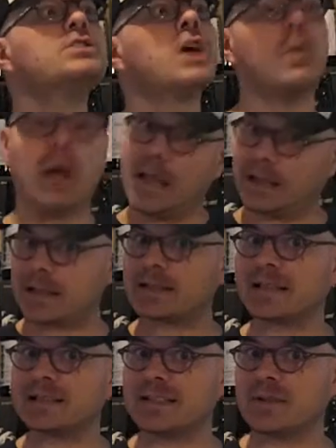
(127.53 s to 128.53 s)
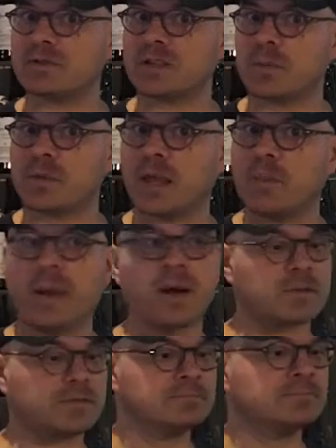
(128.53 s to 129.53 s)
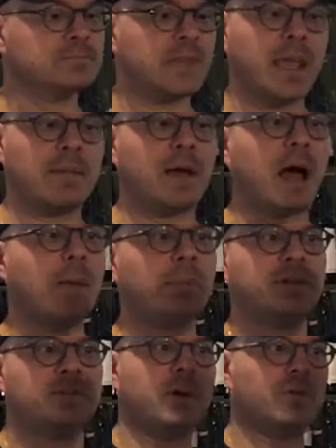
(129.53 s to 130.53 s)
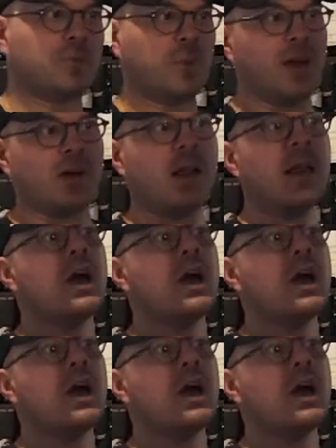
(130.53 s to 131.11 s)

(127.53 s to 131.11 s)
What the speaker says: So, let's get see what's up with the appearance. Damn, hoppy smelling from here.